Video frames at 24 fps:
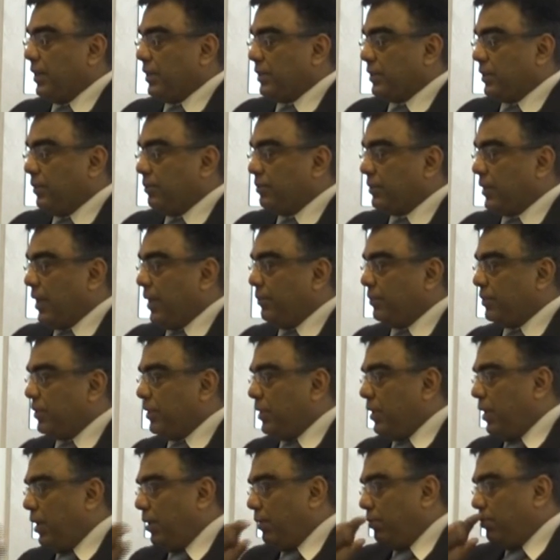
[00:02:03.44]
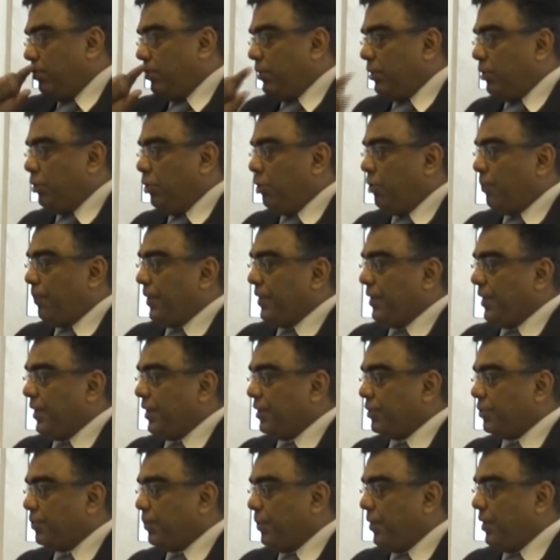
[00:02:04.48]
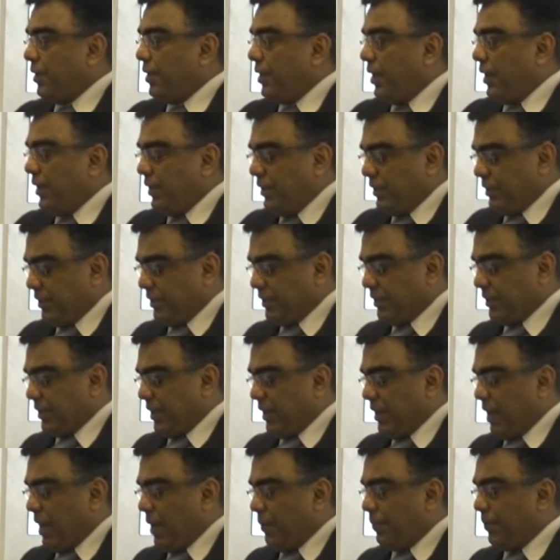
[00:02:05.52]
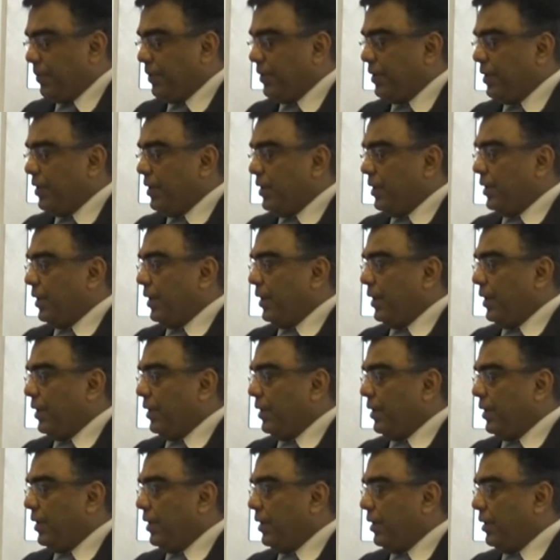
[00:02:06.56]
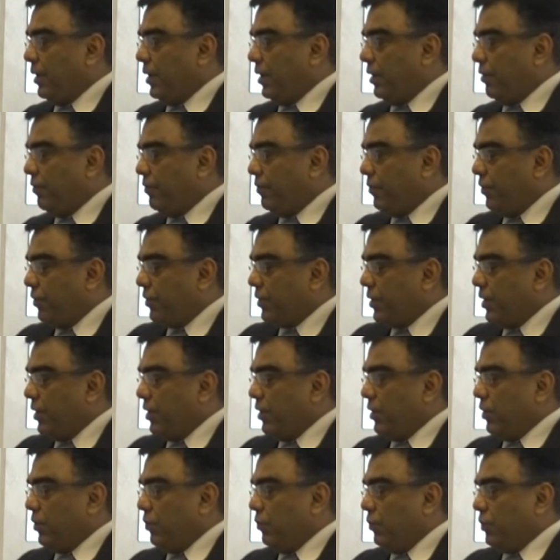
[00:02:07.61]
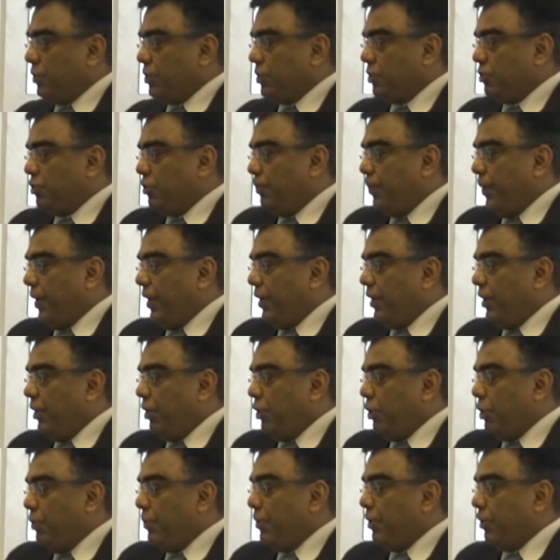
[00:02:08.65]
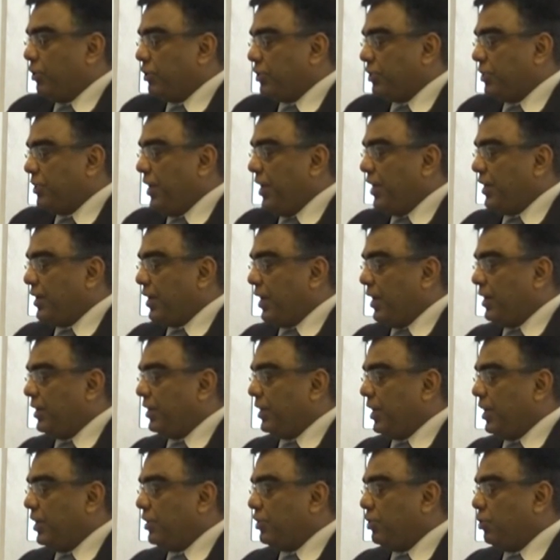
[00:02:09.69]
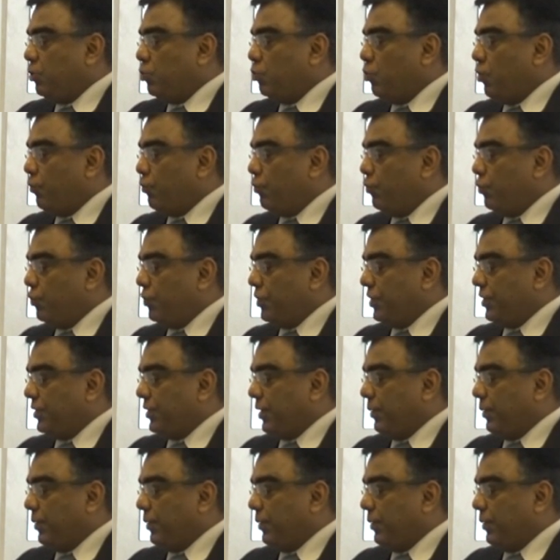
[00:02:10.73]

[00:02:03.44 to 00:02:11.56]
that sometimes neuropathic small ulcers can happen in foot, which could be, you may not see it until you do a foot